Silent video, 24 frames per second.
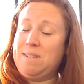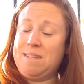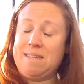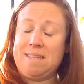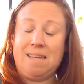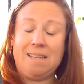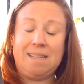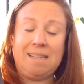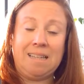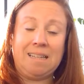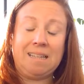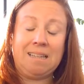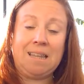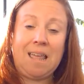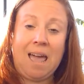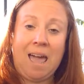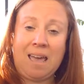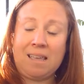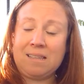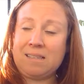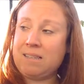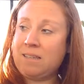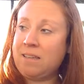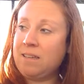until at
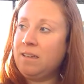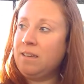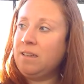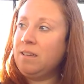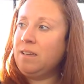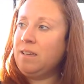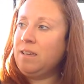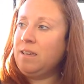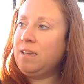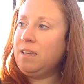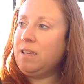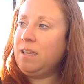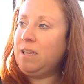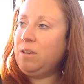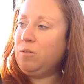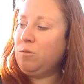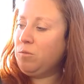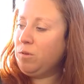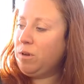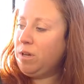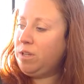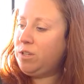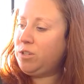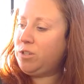last he
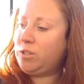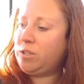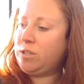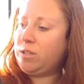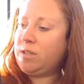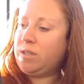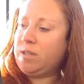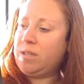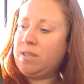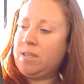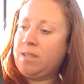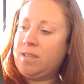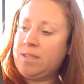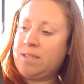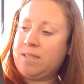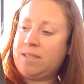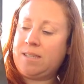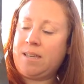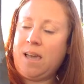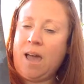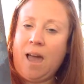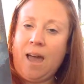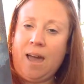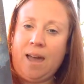reached the
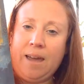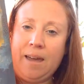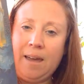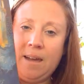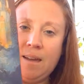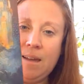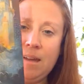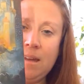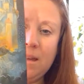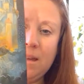sky.